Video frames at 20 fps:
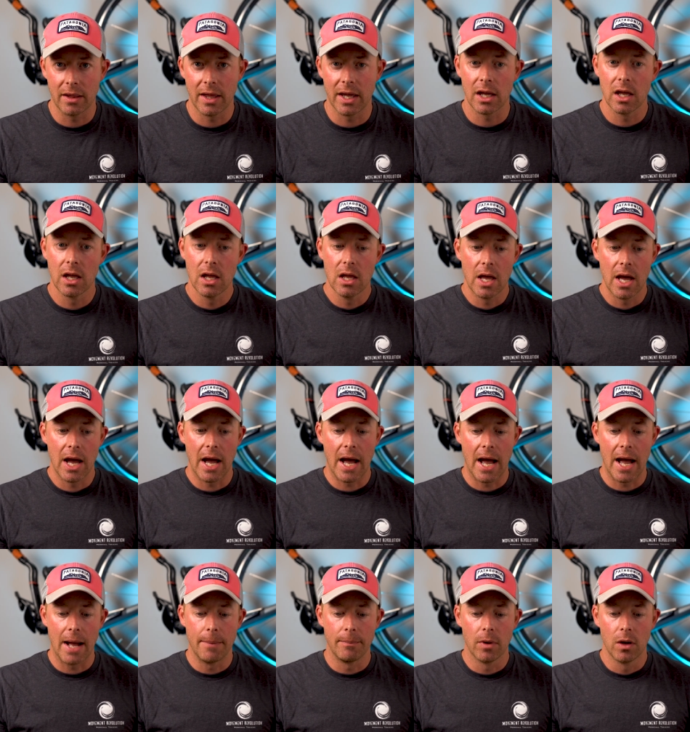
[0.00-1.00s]
Like
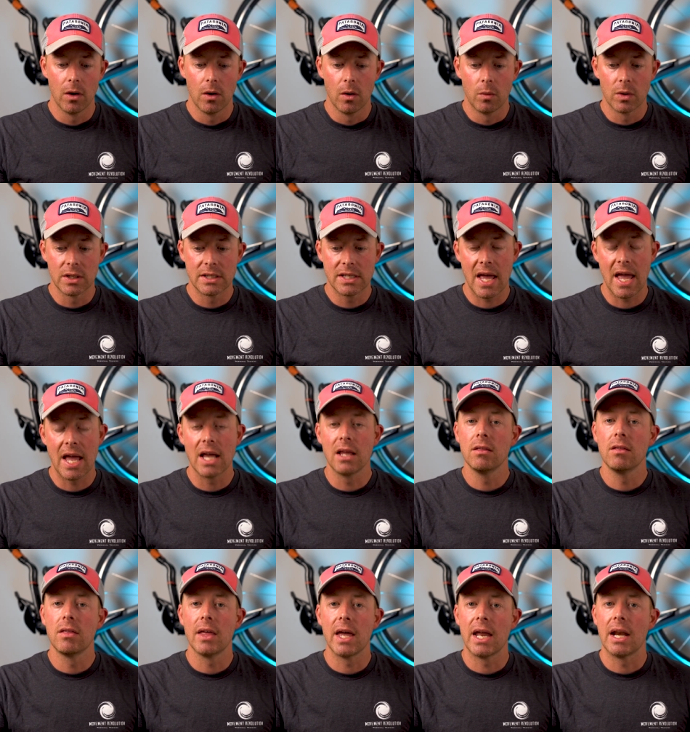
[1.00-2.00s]
um, we're
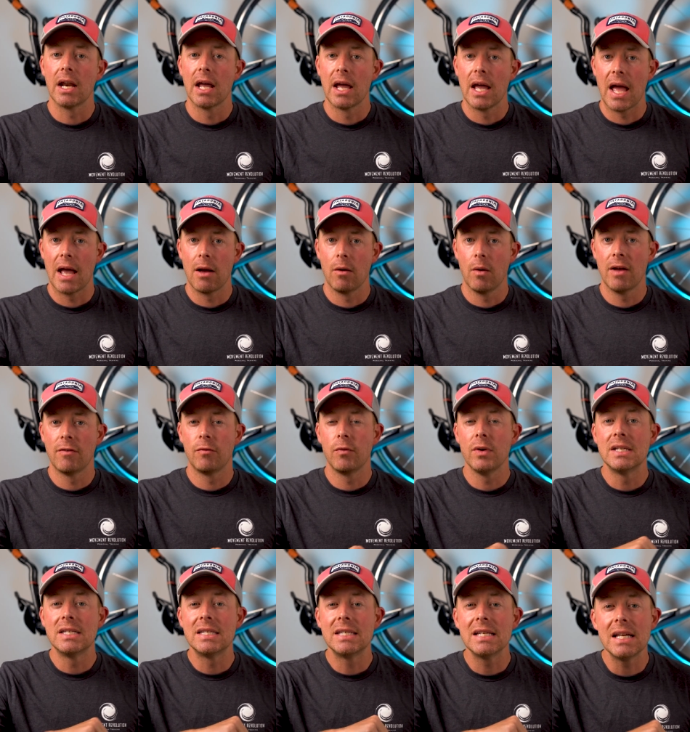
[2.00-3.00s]
saying that if
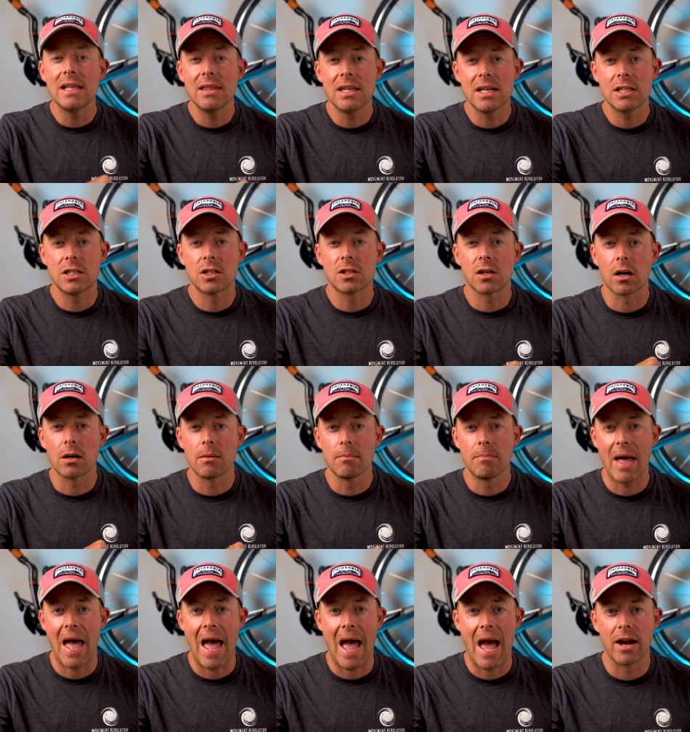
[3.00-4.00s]
we see these certain
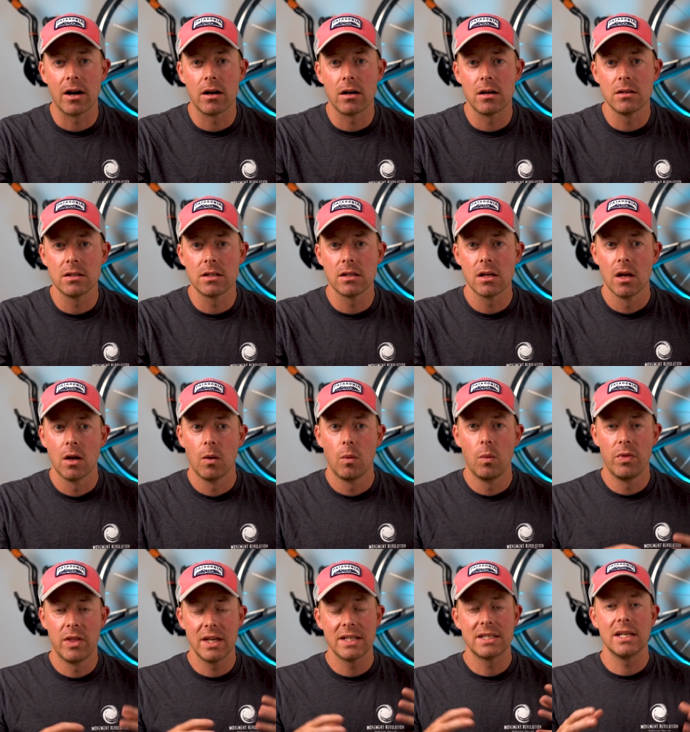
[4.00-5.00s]
patterns,
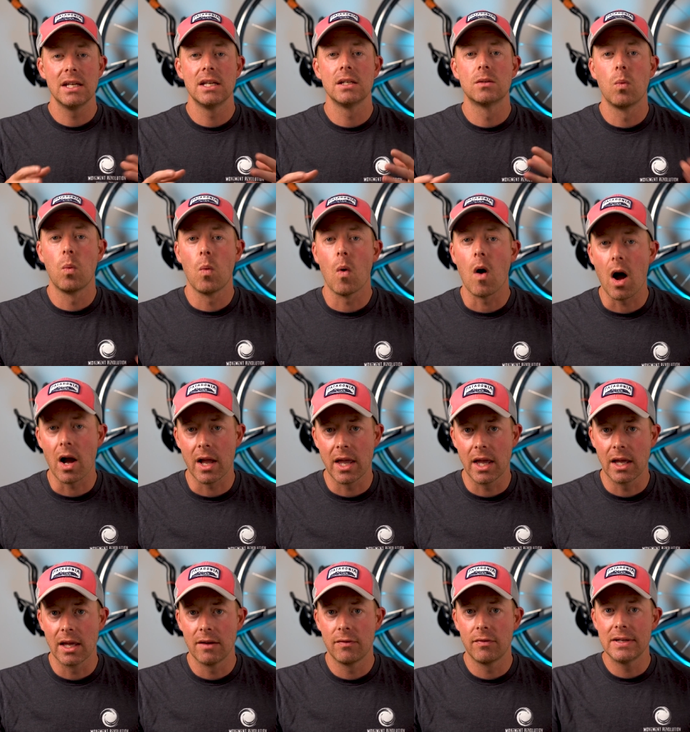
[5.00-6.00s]
this is
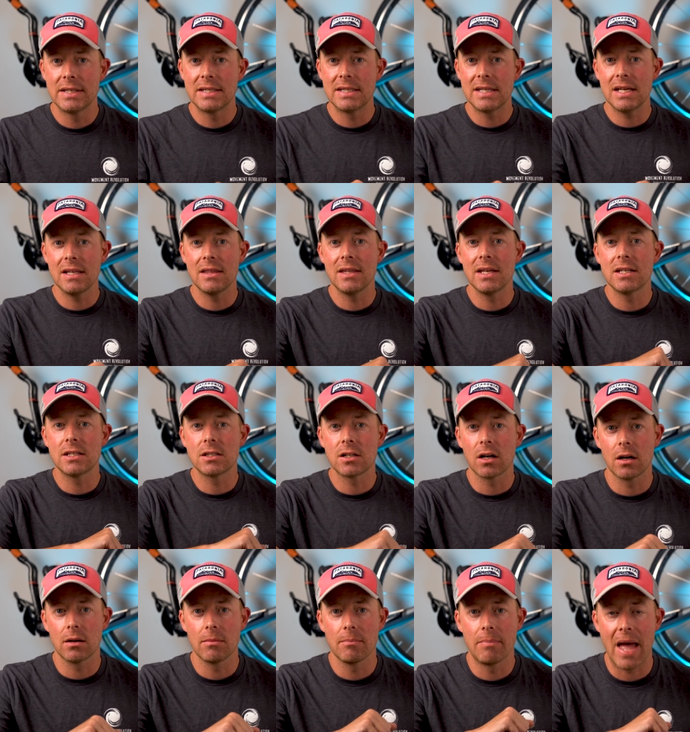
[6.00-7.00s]
walking. If we see these
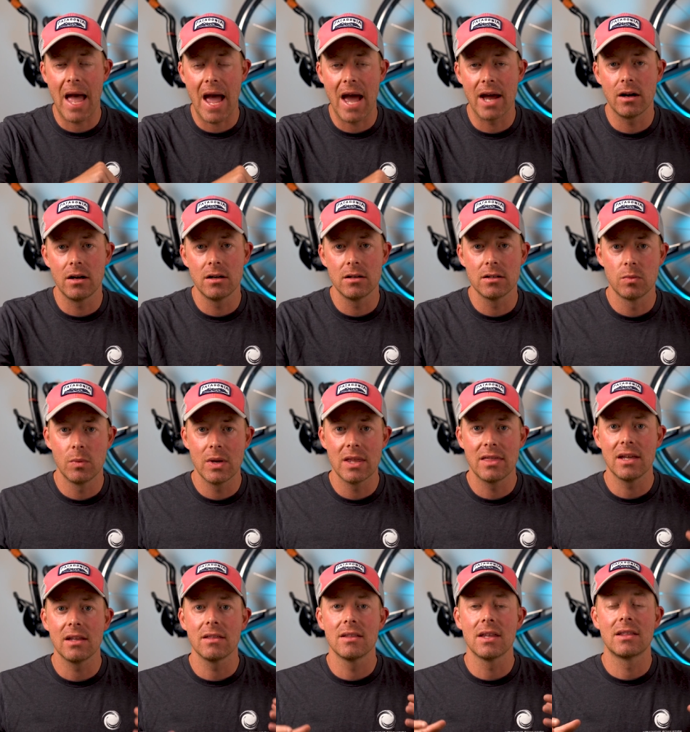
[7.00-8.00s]
certain patterns, we
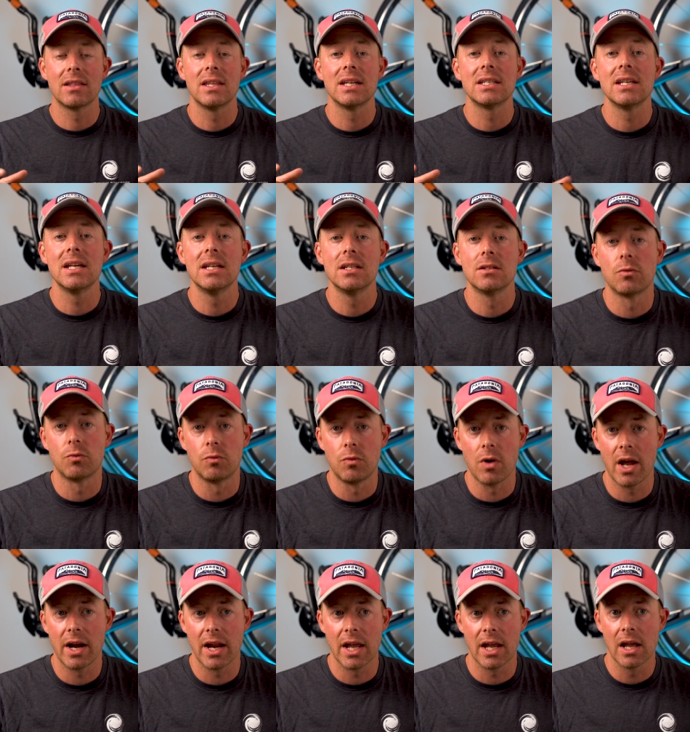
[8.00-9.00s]
think that this is
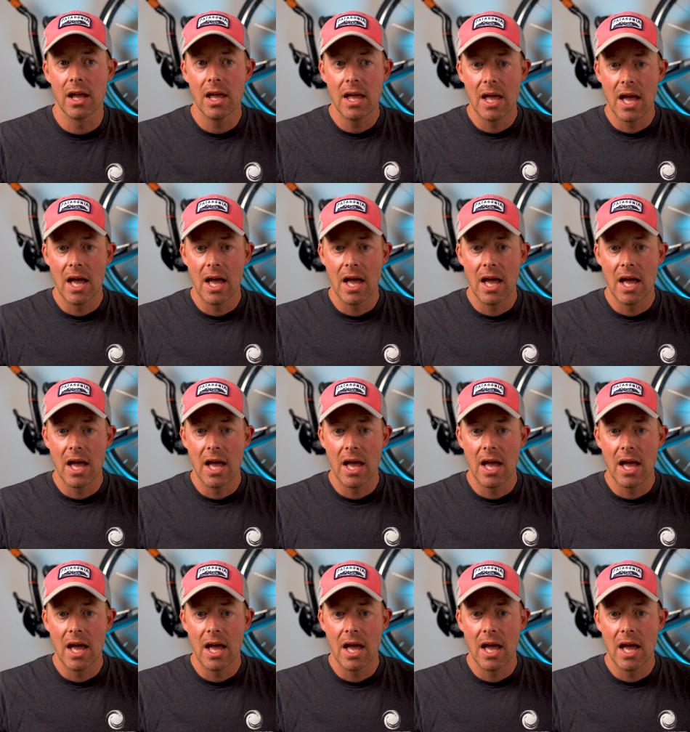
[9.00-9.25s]
running.